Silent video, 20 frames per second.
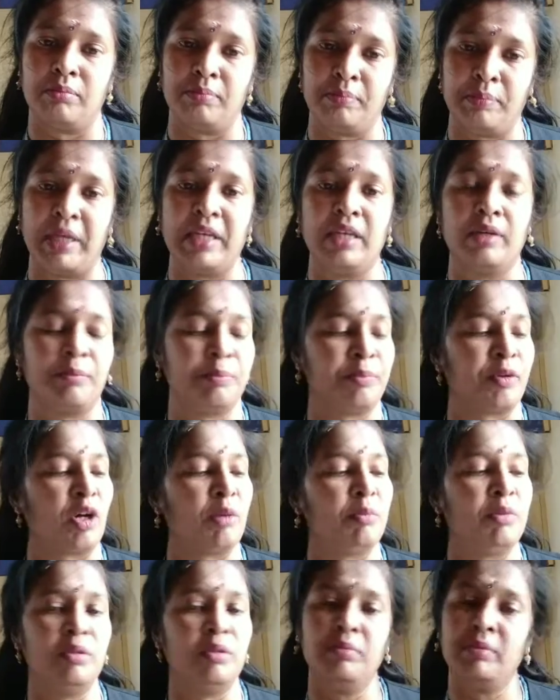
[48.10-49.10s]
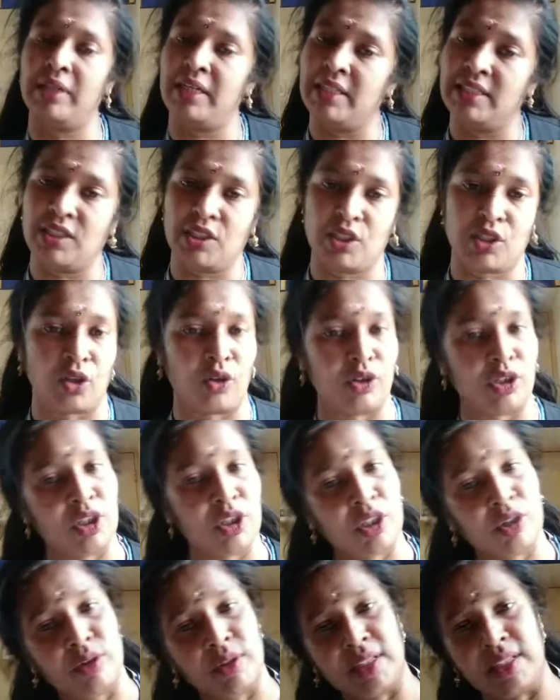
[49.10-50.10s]
big problem, I'll just sort it
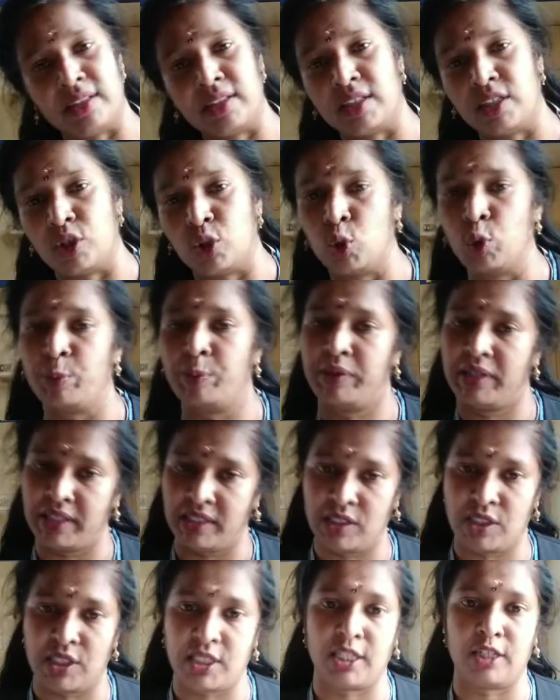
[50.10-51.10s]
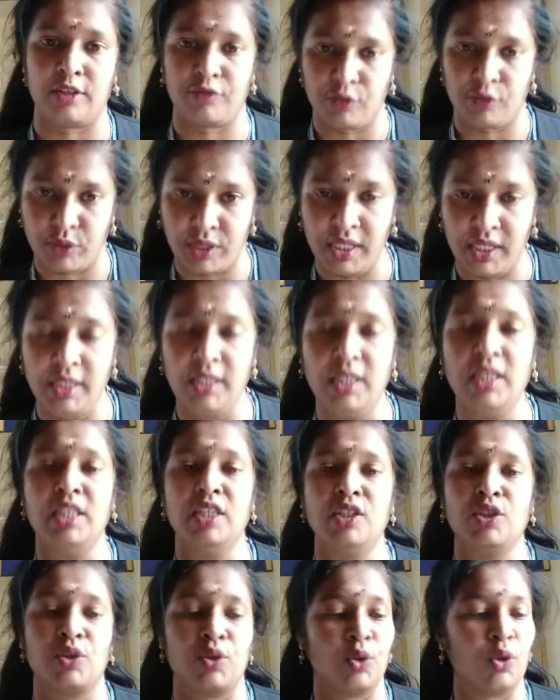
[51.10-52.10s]
out in the group itself. Okay,
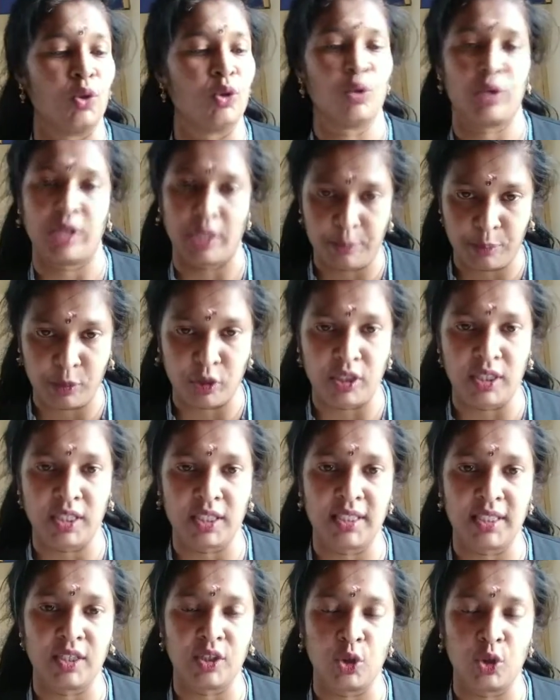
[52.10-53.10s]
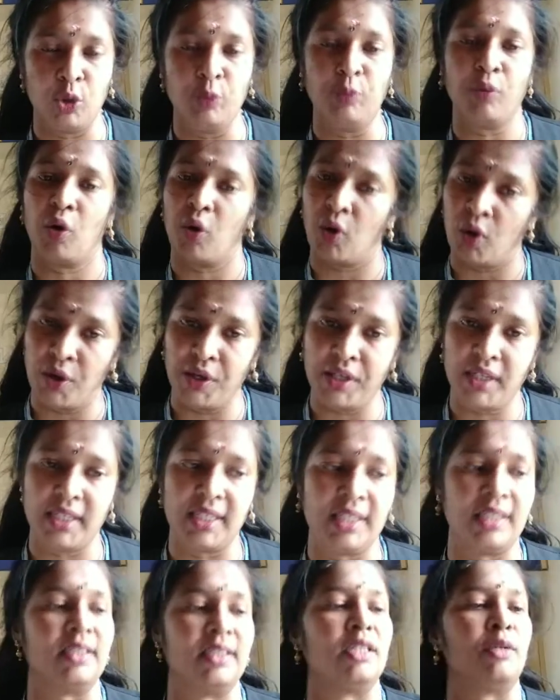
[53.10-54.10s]
so you can put it in the group or
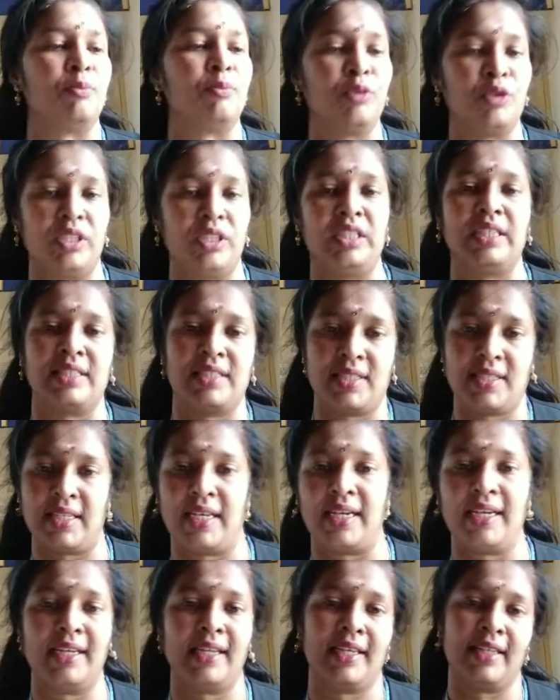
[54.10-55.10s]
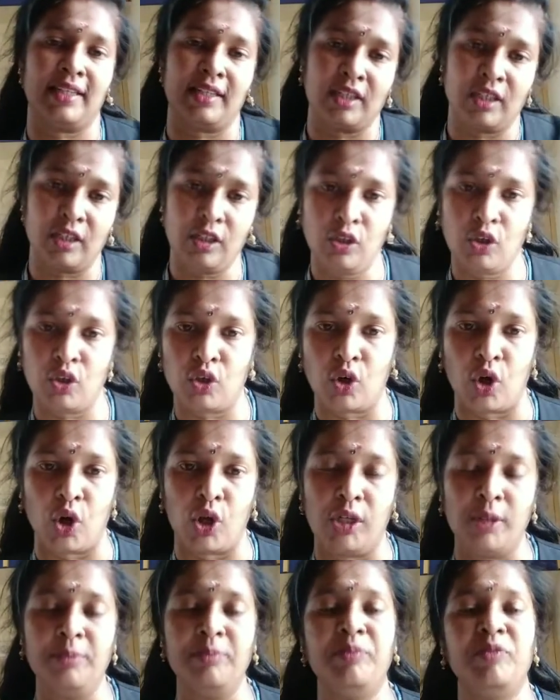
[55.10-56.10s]
either put it aside in a
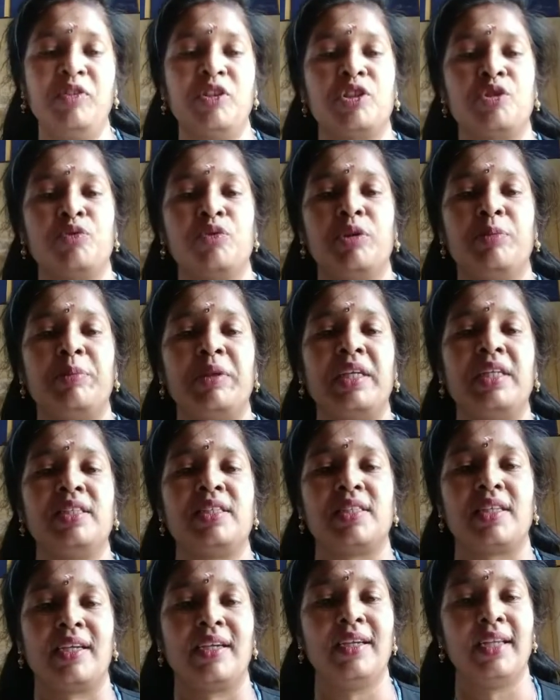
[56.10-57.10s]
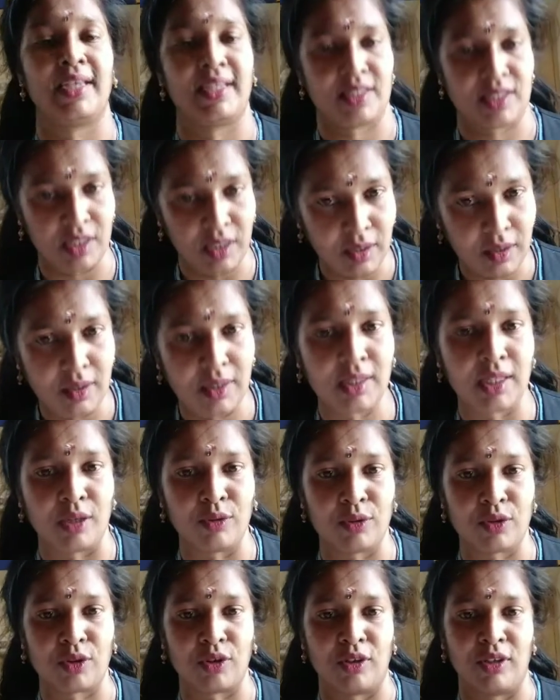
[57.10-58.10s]
column which will be said as a
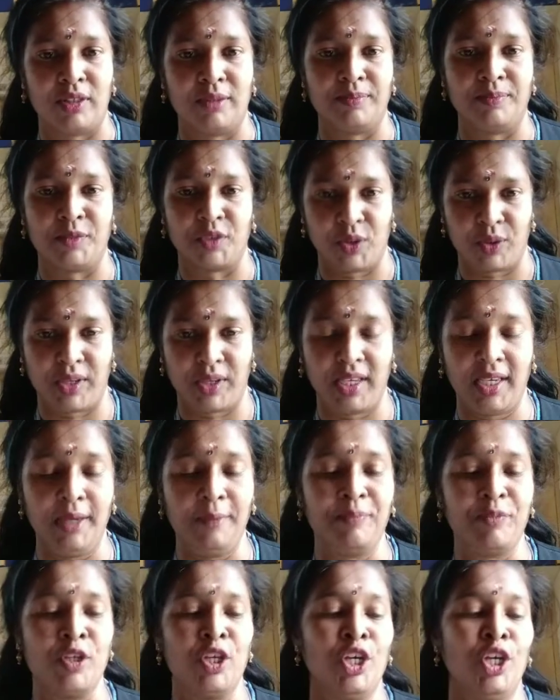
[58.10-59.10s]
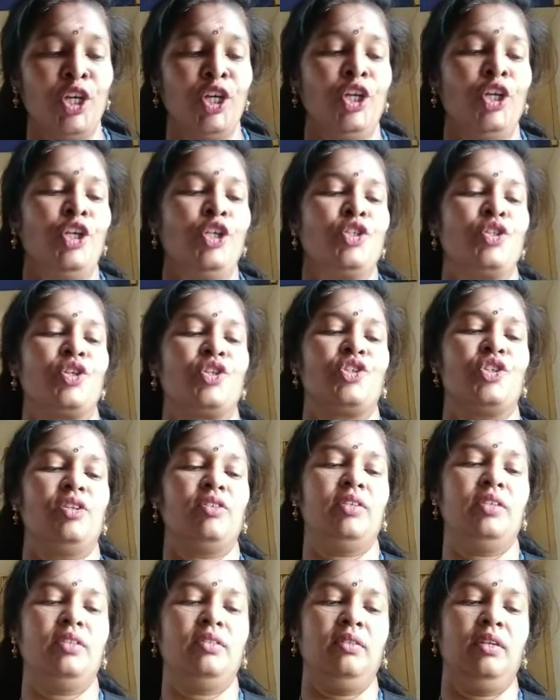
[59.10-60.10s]
doubt column. Okay, so
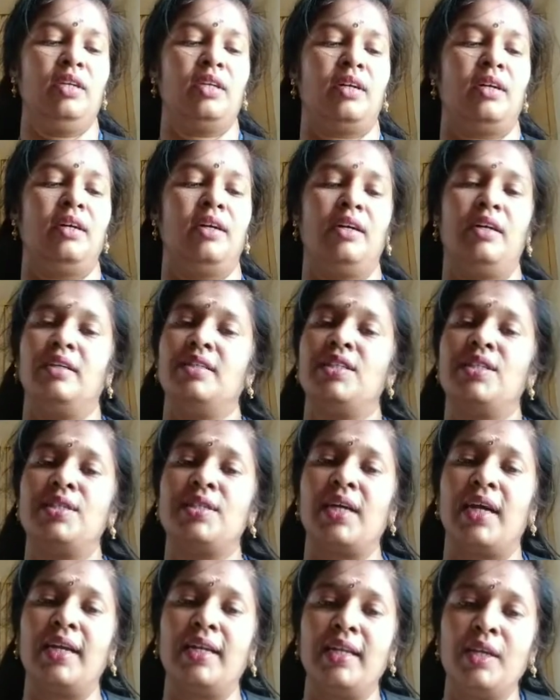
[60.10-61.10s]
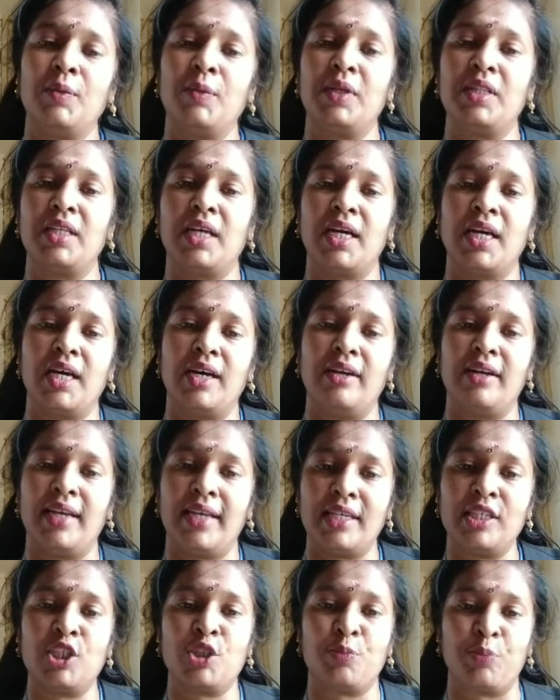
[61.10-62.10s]
children, starting with our
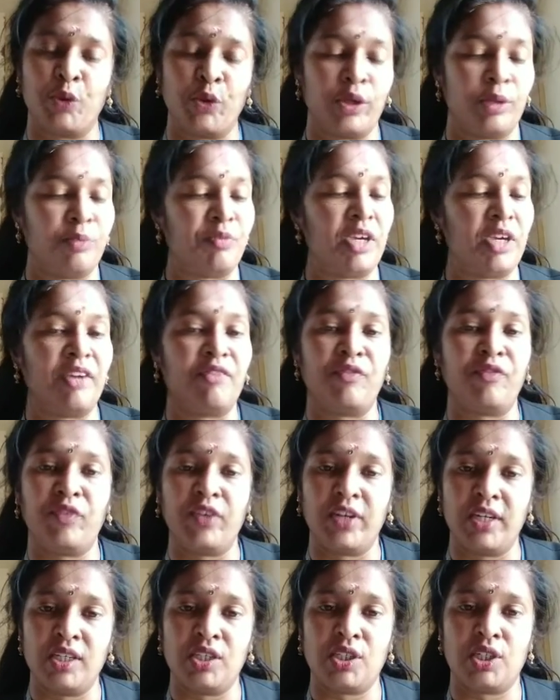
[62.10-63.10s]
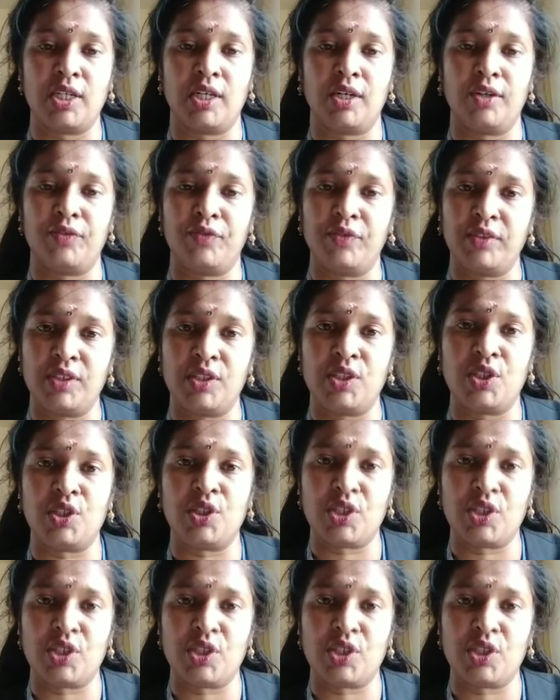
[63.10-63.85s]
next poem, we have finished our first